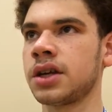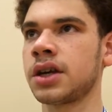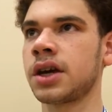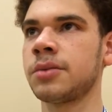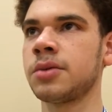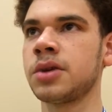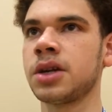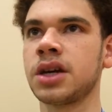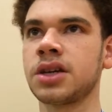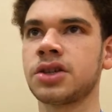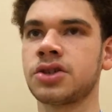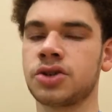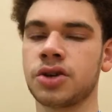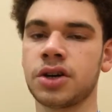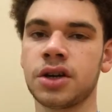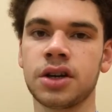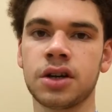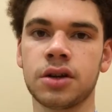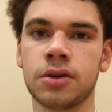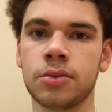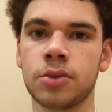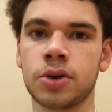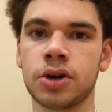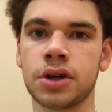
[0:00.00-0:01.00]
I mean, I train in
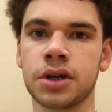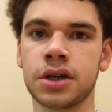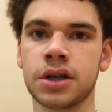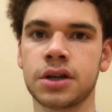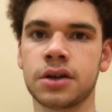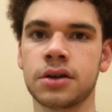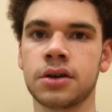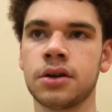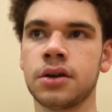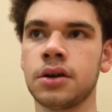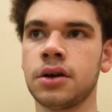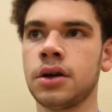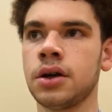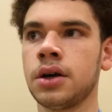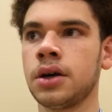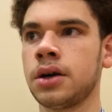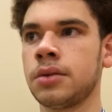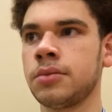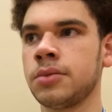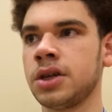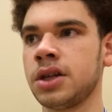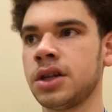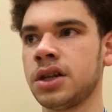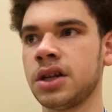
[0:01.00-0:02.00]
the morning,
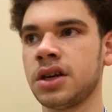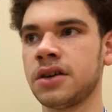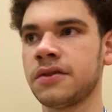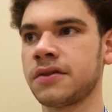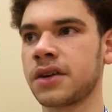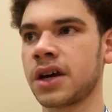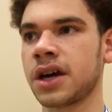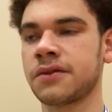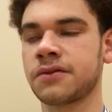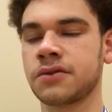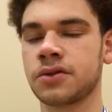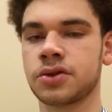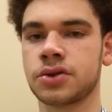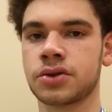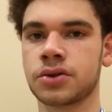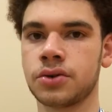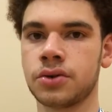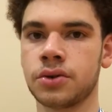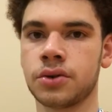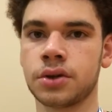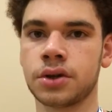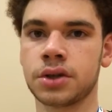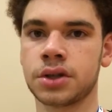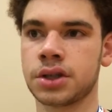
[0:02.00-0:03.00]
I mean, lift after
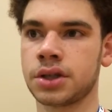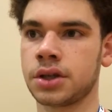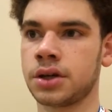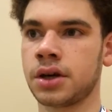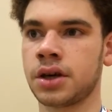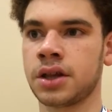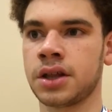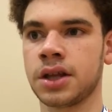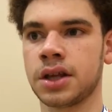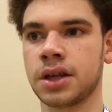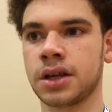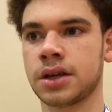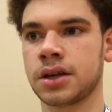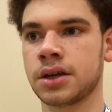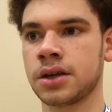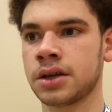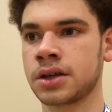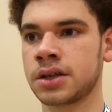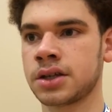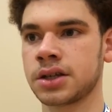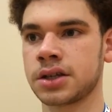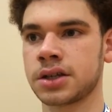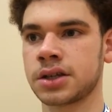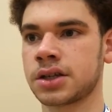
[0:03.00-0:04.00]
school, so I think
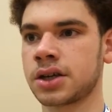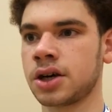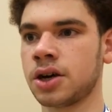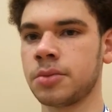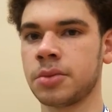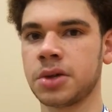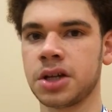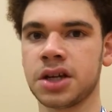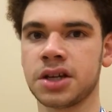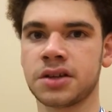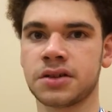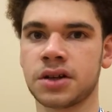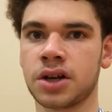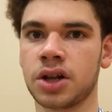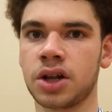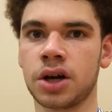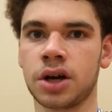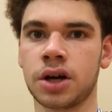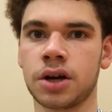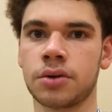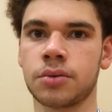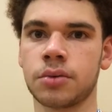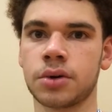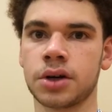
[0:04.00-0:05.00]
it's just a culmination of all the
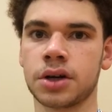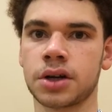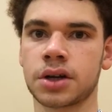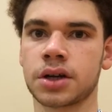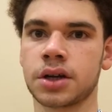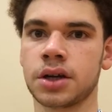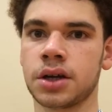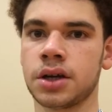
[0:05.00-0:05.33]
hard work.